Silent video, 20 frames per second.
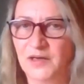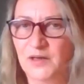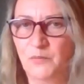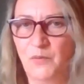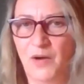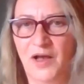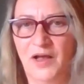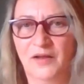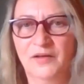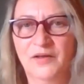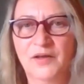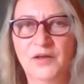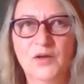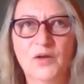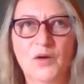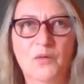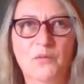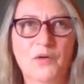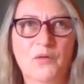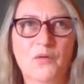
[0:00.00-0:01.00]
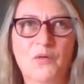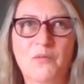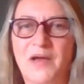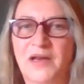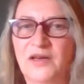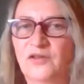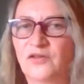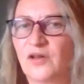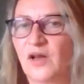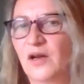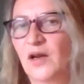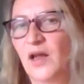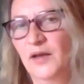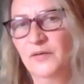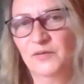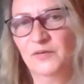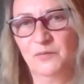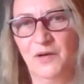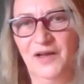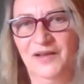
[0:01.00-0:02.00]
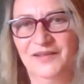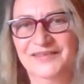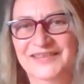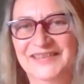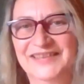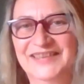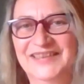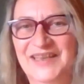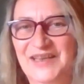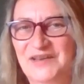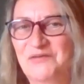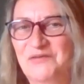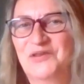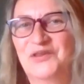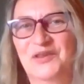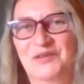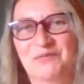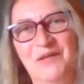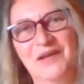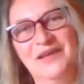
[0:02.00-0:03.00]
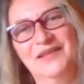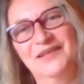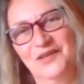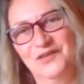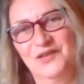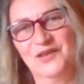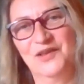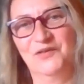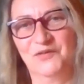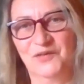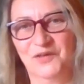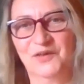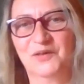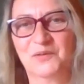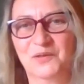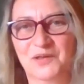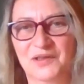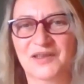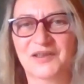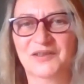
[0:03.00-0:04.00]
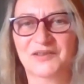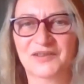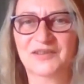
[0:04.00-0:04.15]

well, we all managed our lives well, it would just make such a difference, wouldn't it,